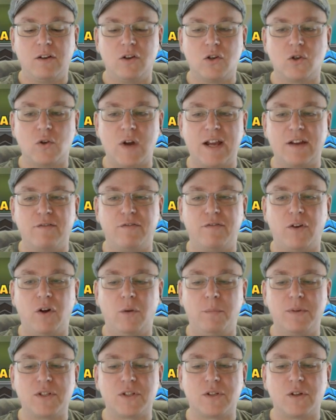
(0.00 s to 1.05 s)
Dragonfall
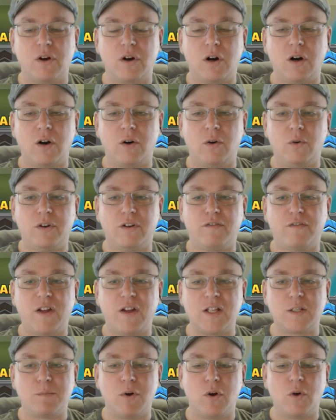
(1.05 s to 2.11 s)
Bazaar on
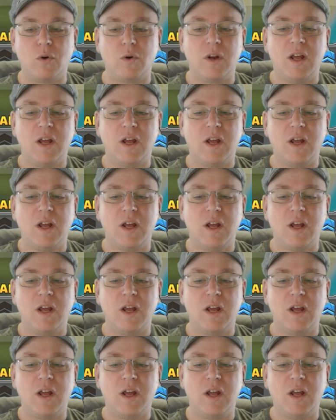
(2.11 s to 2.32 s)
defense mode